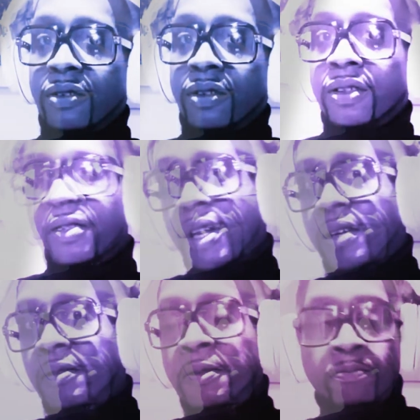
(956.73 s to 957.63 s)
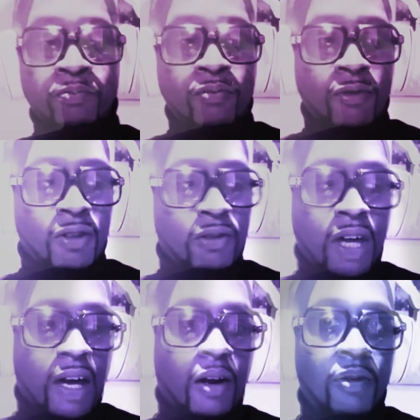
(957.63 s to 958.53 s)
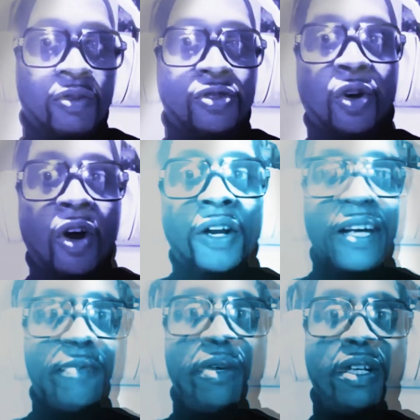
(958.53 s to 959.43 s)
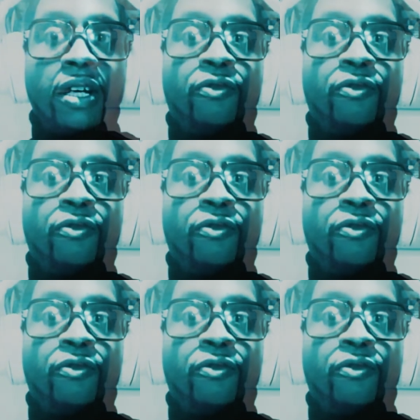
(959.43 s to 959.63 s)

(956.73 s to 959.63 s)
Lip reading: What's that? Now, Dawn has been there for